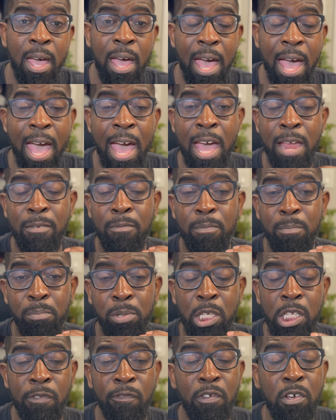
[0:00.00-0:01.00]
And
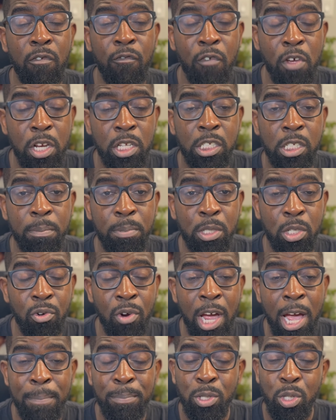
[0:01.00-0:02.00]
please feel free to
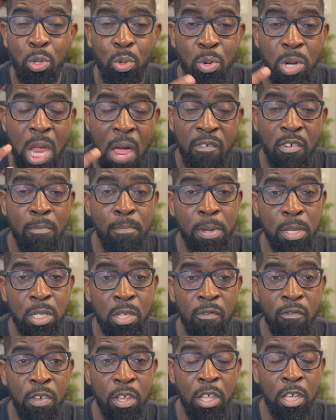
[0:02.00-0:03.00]
subscribe so you never miss
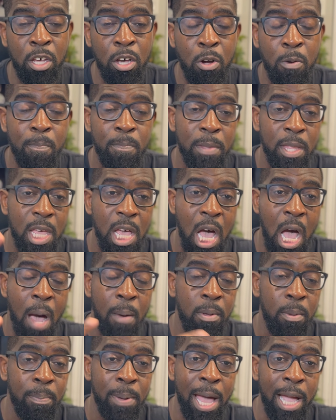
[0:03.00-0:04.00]
a video. I'll
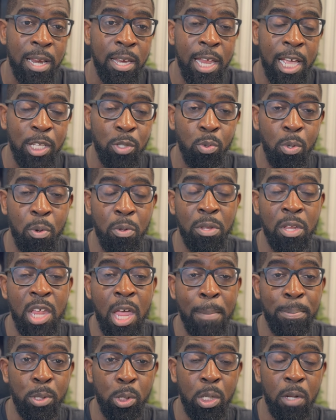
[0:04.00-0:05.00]
be back next week in the
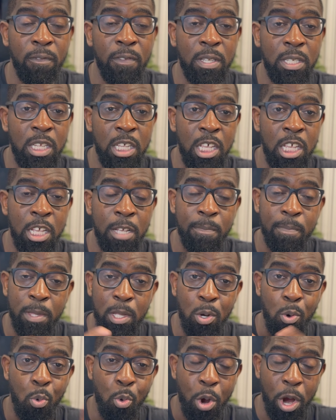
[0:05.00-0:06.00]
episode of The Tea,
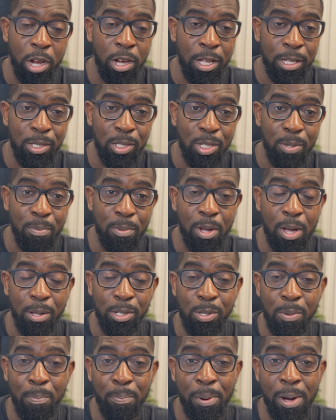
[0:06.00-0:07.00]
working on some
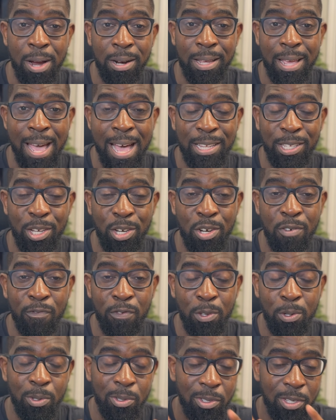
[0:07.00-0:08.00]
podcast
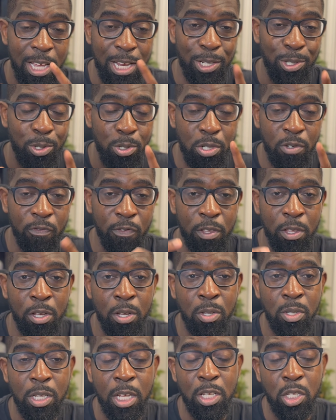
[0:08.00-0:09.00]
interviews. Stay tuned for
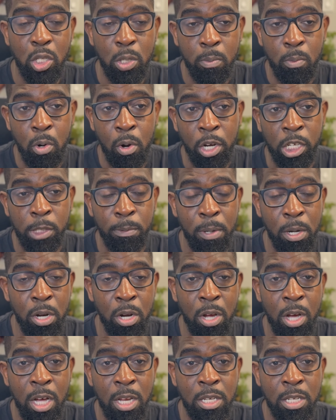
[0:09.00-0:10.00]
those and some more explainer
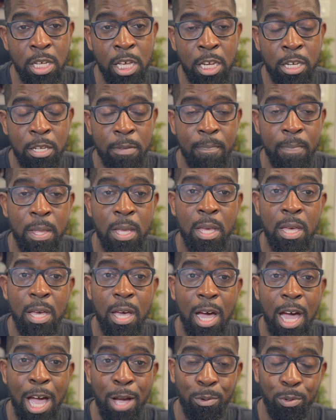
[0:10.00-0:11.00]
content.
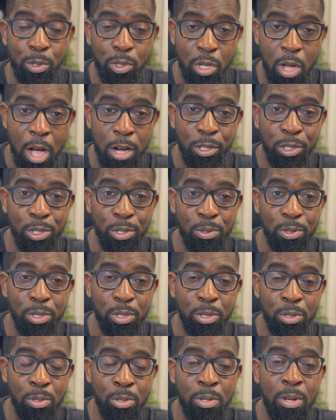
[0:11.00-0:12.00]
I will talk to you
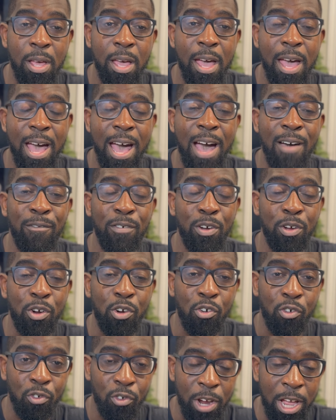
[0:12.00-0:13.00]
soon. Have a
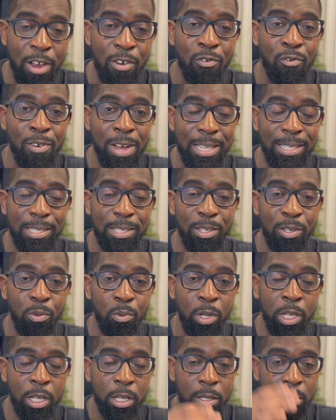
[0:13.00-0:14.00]
great rest of the
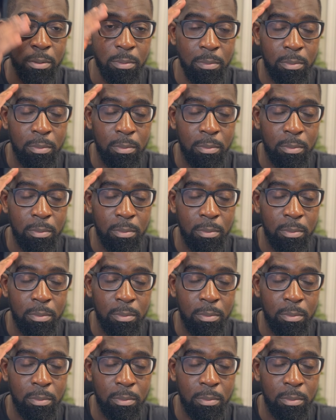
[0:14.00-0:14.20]
week.